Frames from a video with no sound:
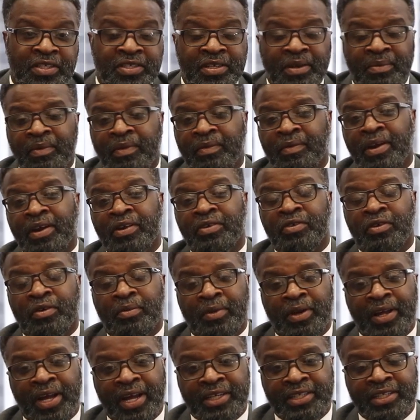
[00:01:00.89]
some of our
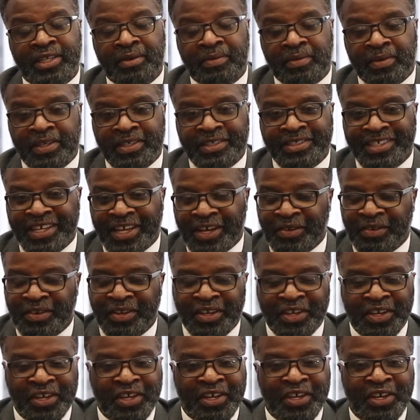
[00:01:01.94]
normal activities that
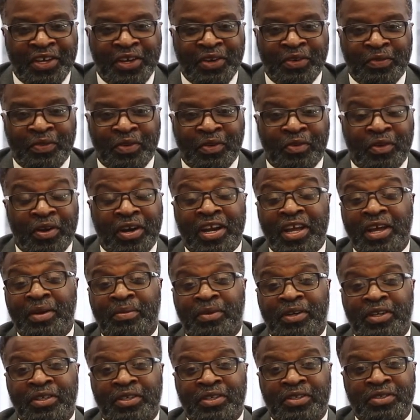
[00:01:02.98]
we were
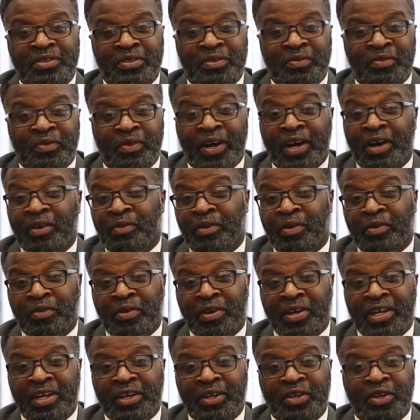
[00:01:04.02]
unable to do while we
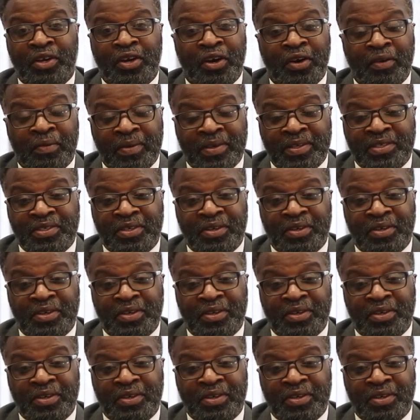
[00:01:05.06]
were in COVID.